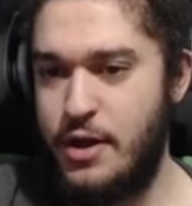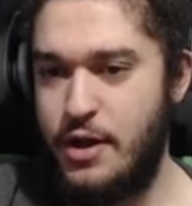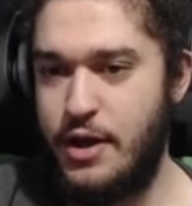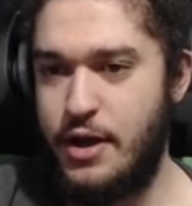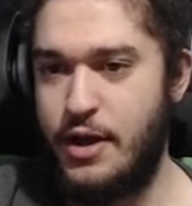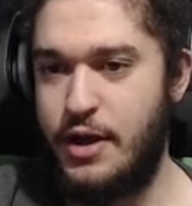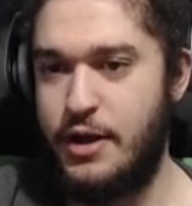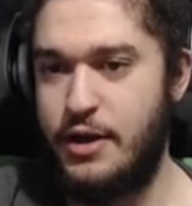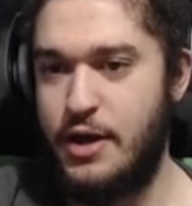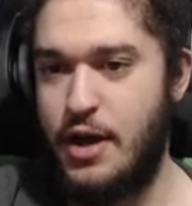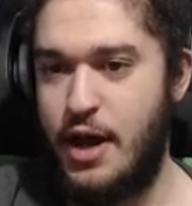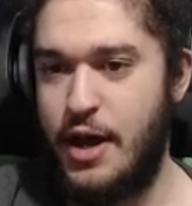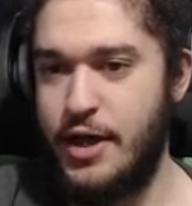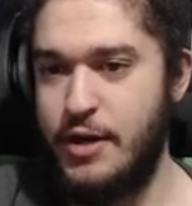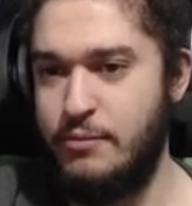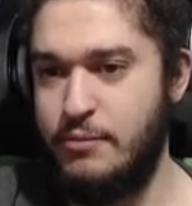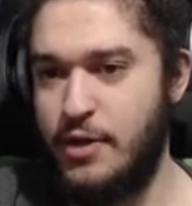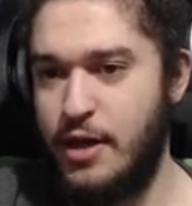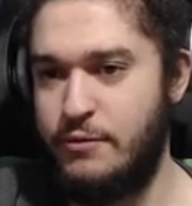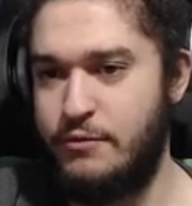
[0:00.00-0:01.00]
an
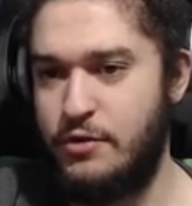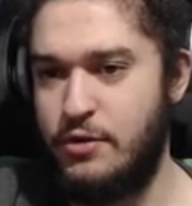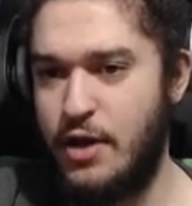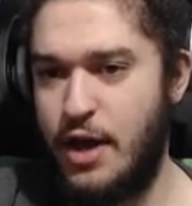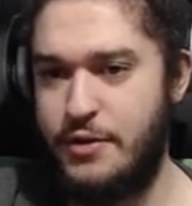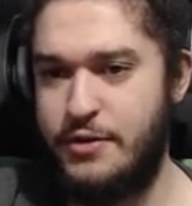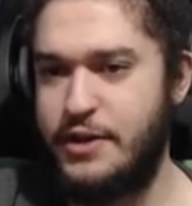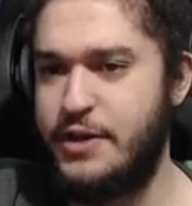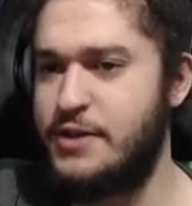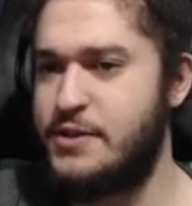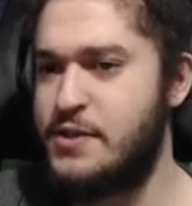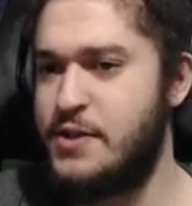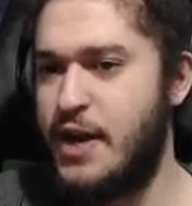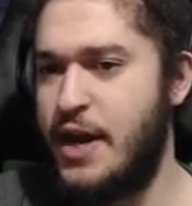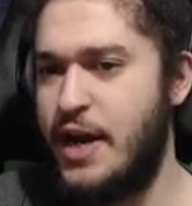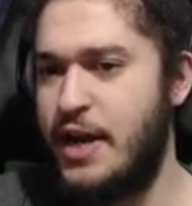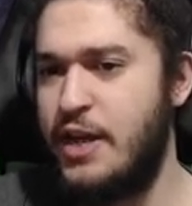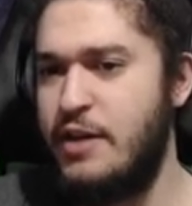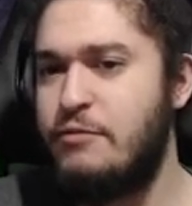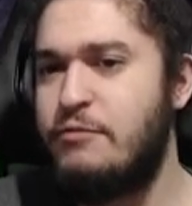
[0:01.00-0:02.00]
item level, I think it's
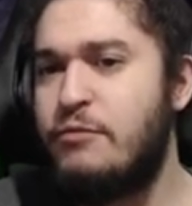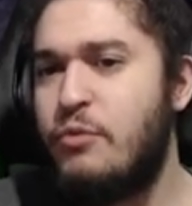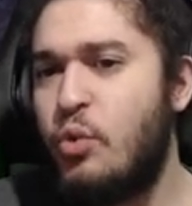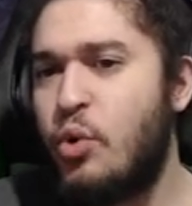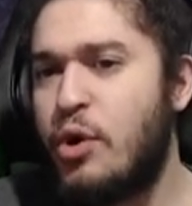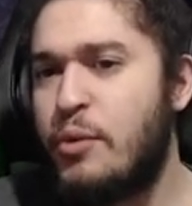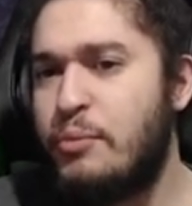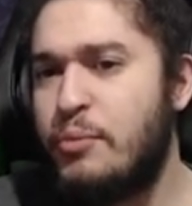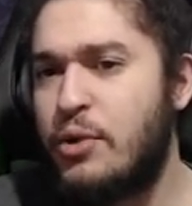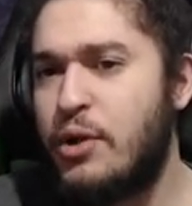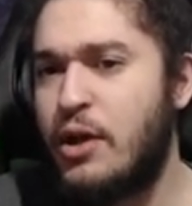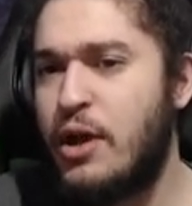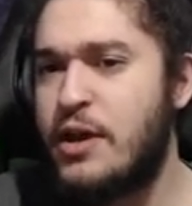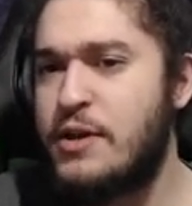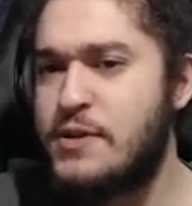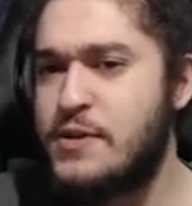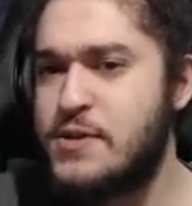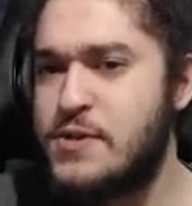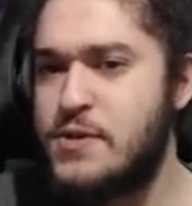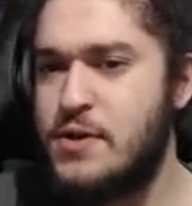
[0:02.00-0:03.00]
84
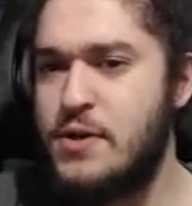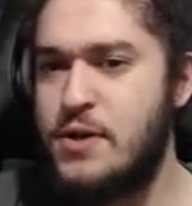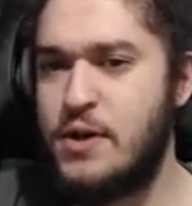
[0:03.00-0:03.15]
plus,